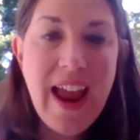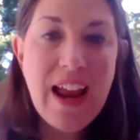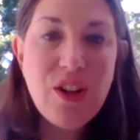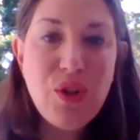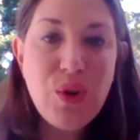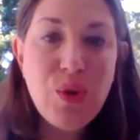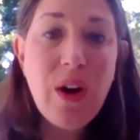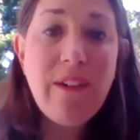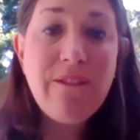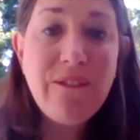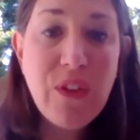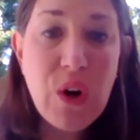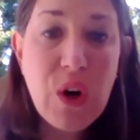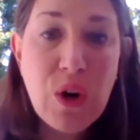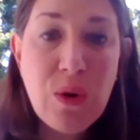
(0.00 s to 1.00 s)
and to
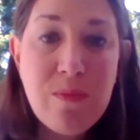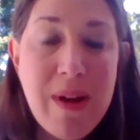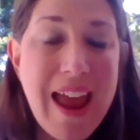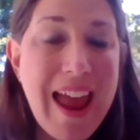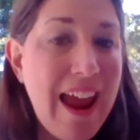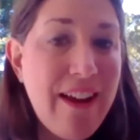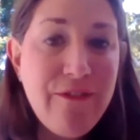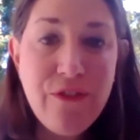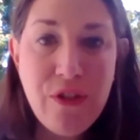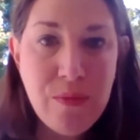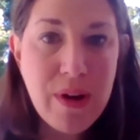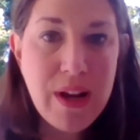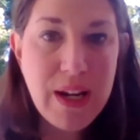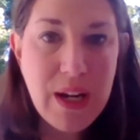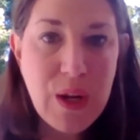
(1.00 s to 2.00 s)
affirm
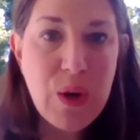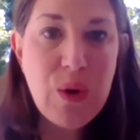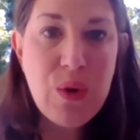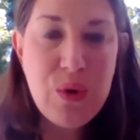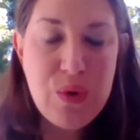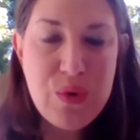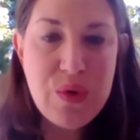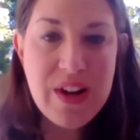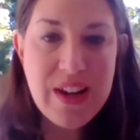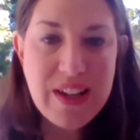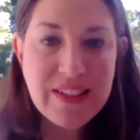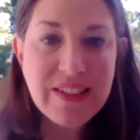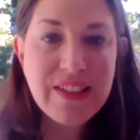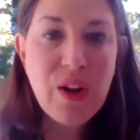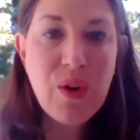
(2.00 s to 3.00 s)
everybody who
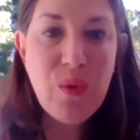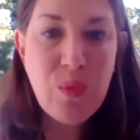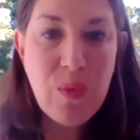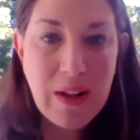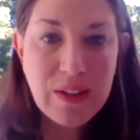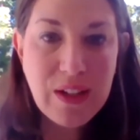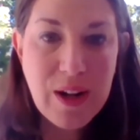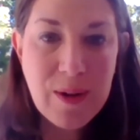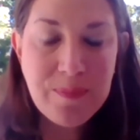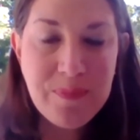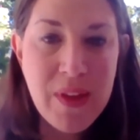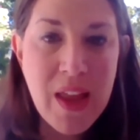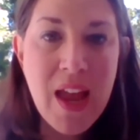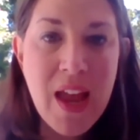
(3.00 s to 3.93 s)
is welcome.